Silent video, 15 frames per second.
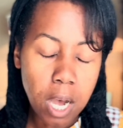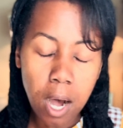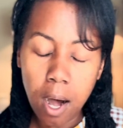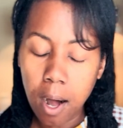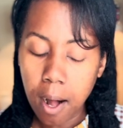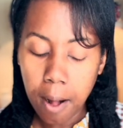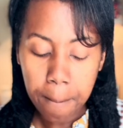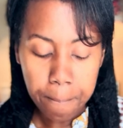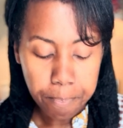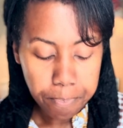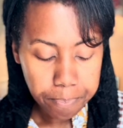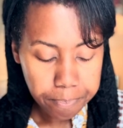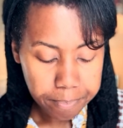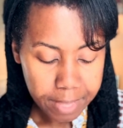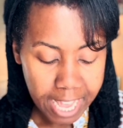
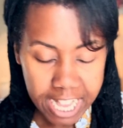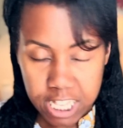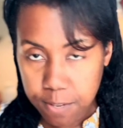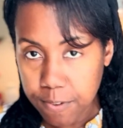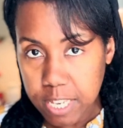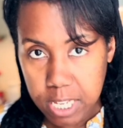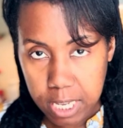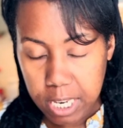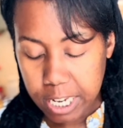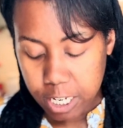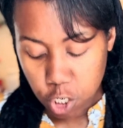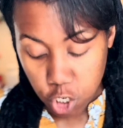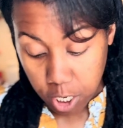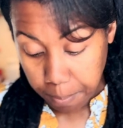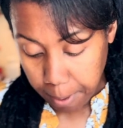asafoetida,
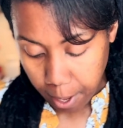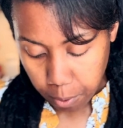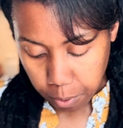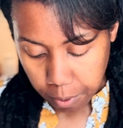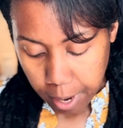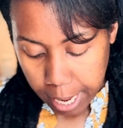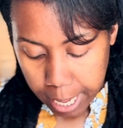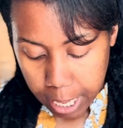and chili powder.